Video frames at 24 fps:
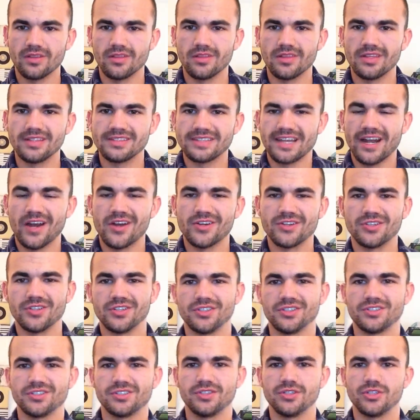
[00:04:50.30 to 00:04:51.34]
these
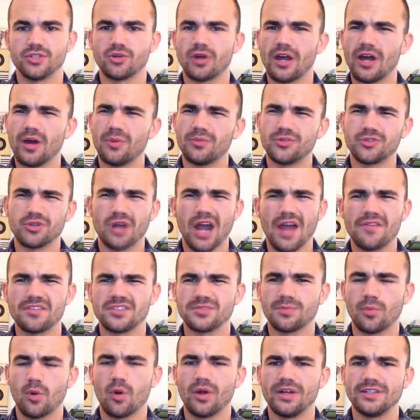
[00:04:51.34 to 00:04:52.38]
characters to dr- help drive
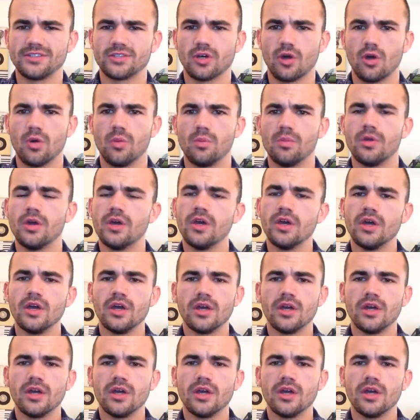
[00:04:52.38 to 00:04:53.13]
his points home